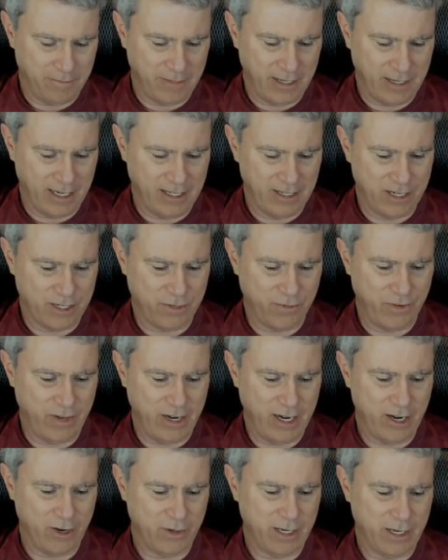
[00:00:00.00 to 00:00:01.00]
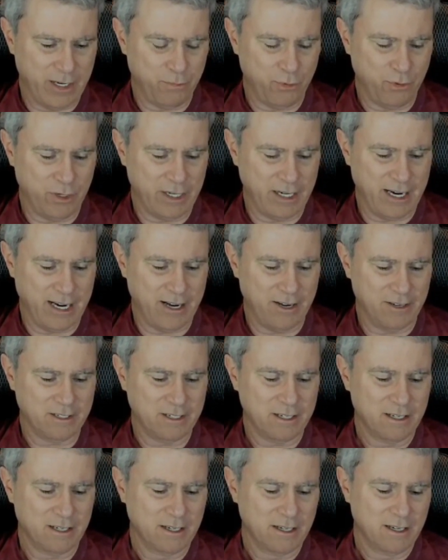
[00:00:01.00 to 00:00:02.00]
in this video, he pointed out
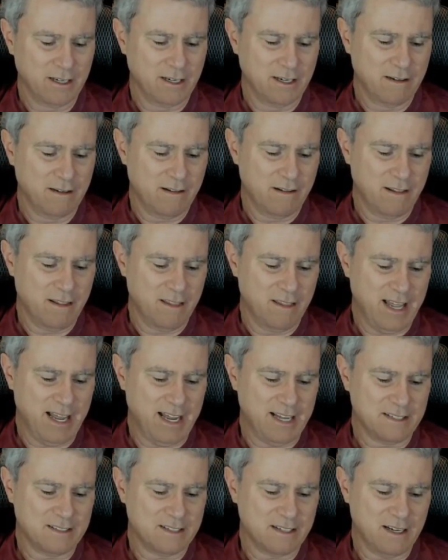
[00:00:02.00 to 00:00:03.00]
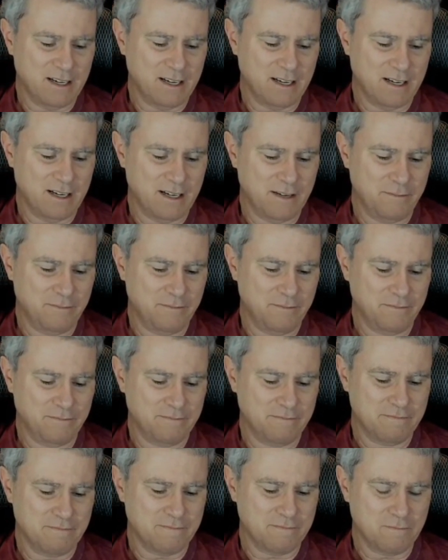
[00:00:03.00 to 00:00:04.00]
that,
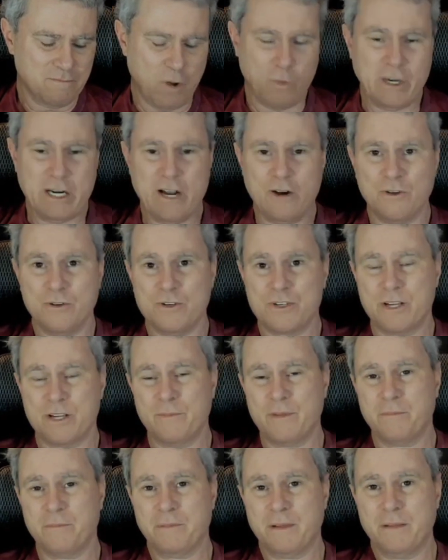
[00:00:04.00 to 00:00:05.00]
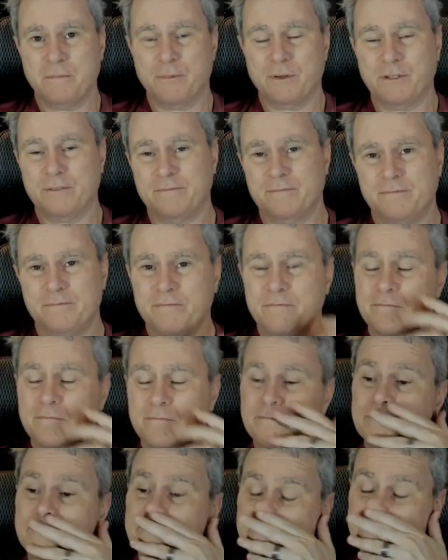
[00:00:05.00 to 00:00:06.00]
well, we know who some of the people
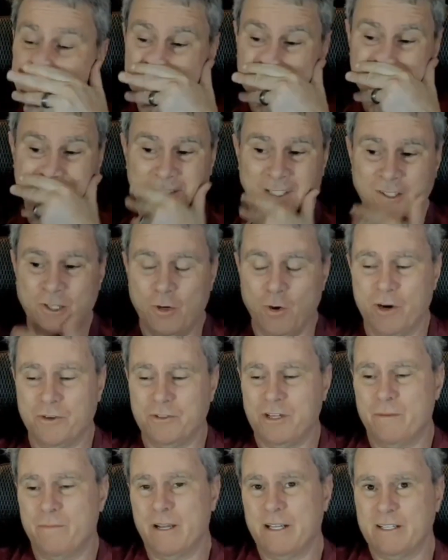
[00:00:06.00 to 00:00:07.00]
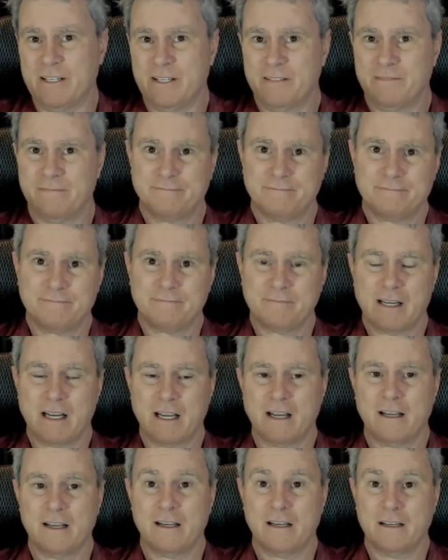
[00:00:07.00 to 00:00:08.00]
who own Dominion:
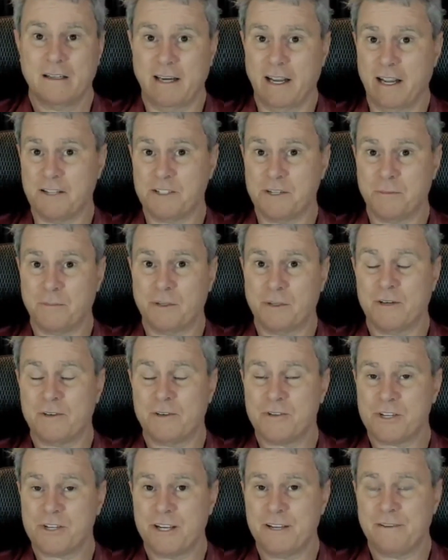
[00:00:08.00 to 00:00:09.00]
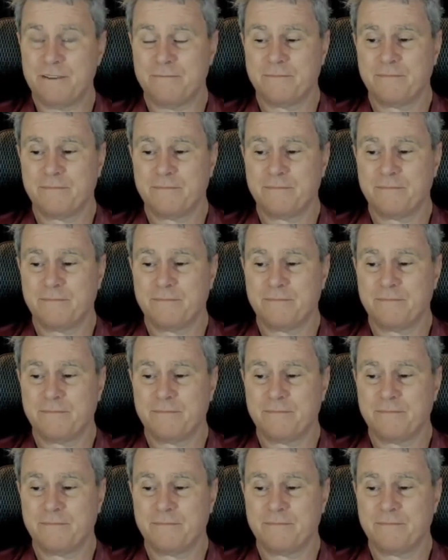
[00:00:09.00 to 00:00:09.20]
Nancy Pelosi,